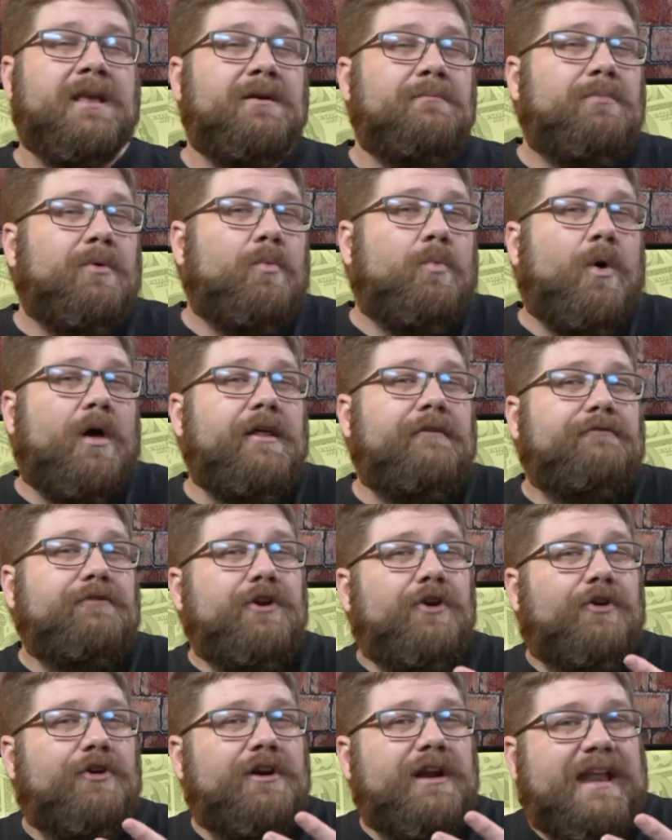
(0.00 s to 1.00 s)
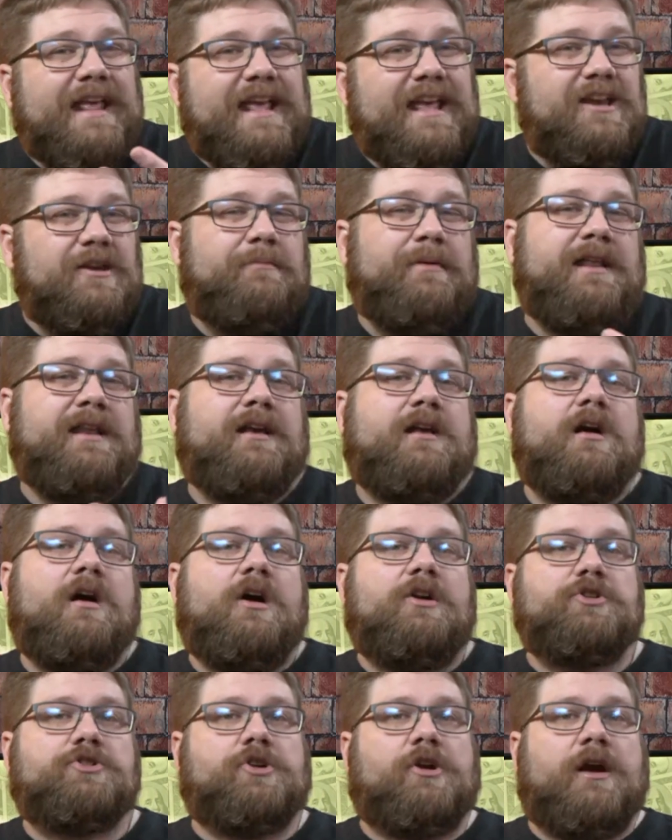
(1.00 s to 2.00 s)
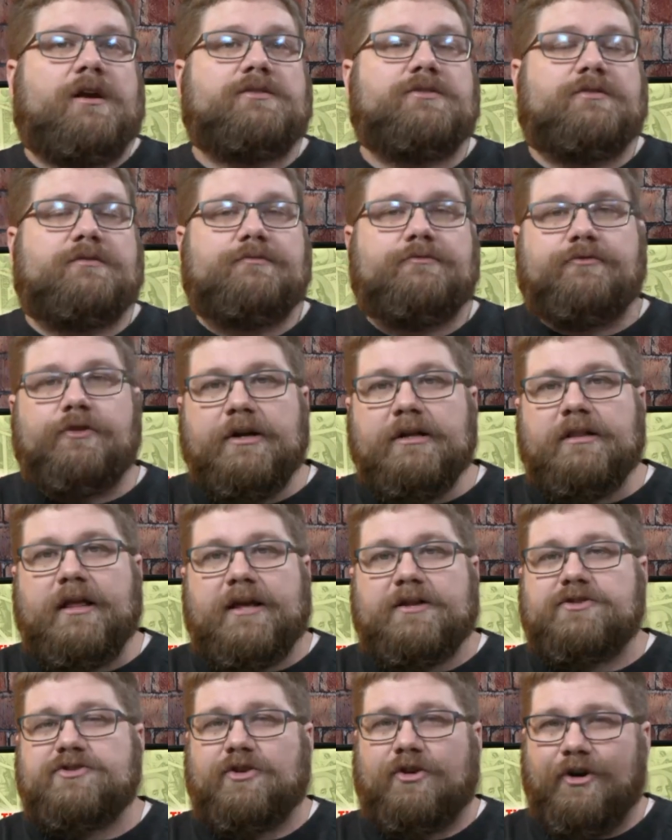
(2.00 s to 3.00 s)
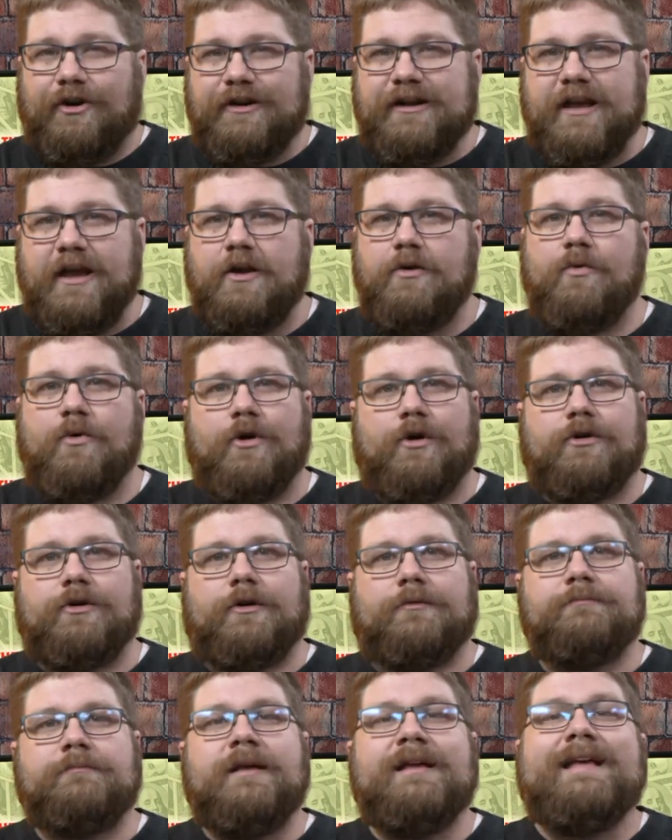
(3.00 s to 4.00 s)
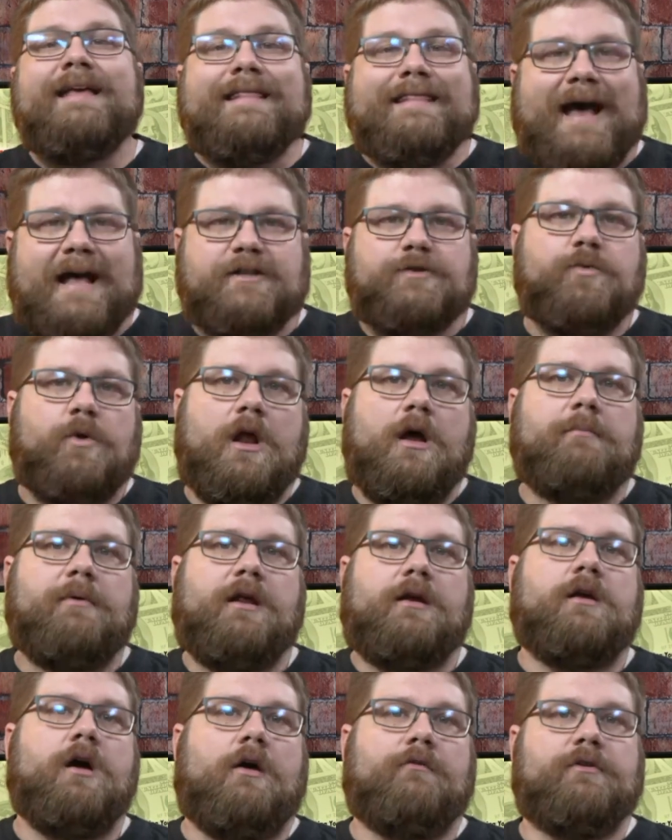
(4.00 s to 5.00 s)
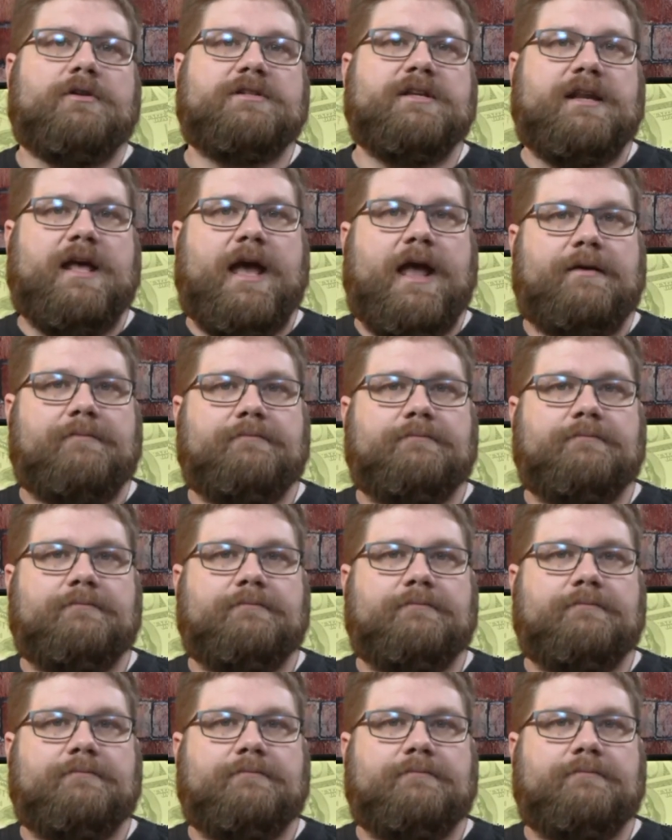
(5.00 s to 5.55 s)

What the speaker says: But what if you're an independent contractor, freelancer, or gig worker? That's what I'm going to cover today.